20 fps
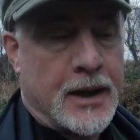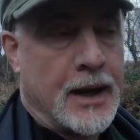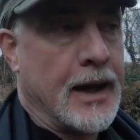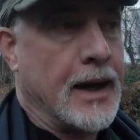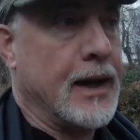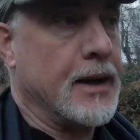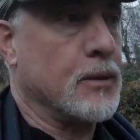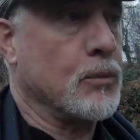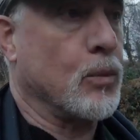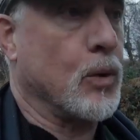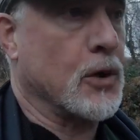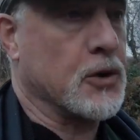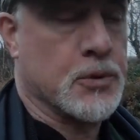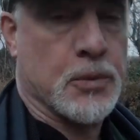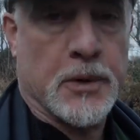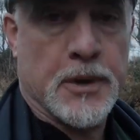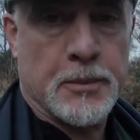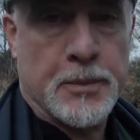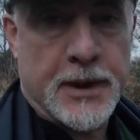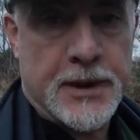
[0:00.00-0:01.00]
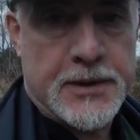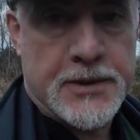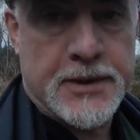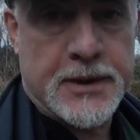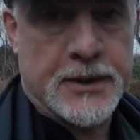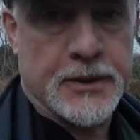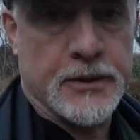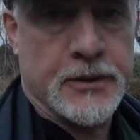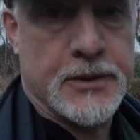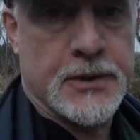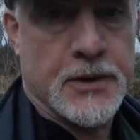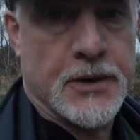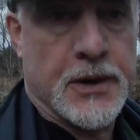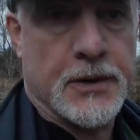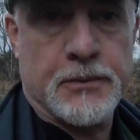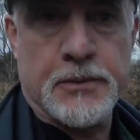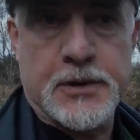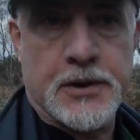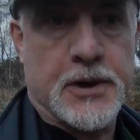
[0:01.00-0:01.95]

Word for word: and watch what the bees do. Do the